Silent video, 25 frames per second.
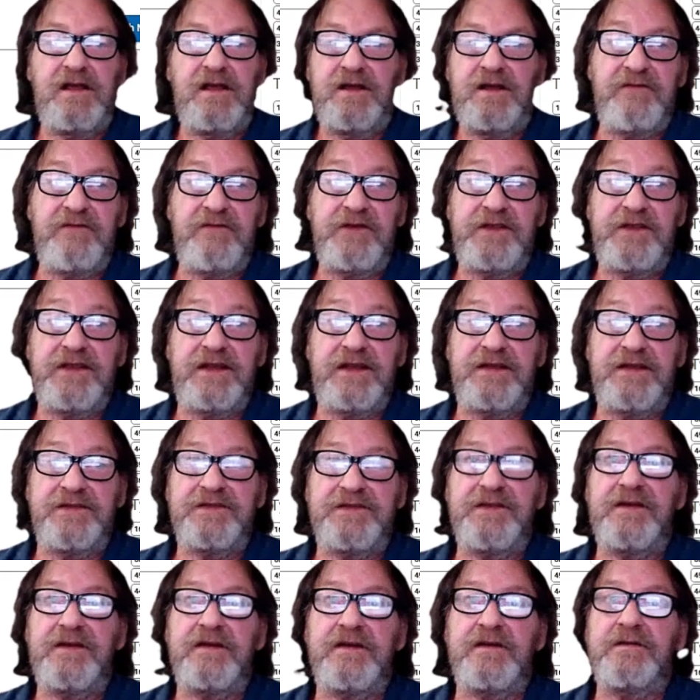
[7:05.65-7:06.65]
Everything is
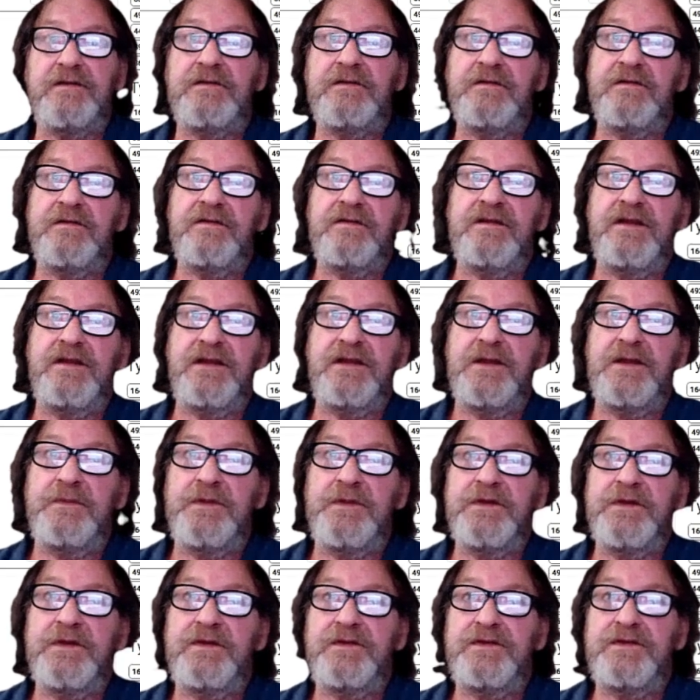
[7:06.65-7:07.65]
there that they
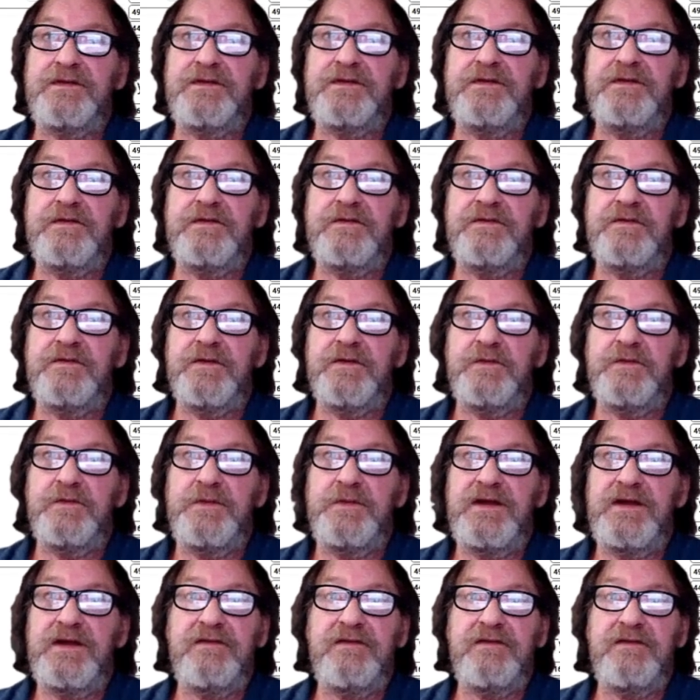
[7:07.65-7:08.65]
produce for a
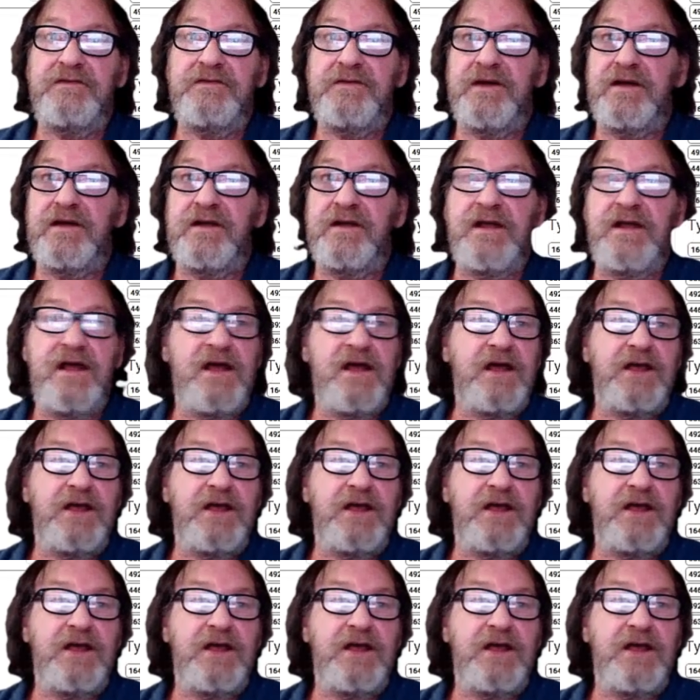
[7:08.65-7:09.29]
PDF file.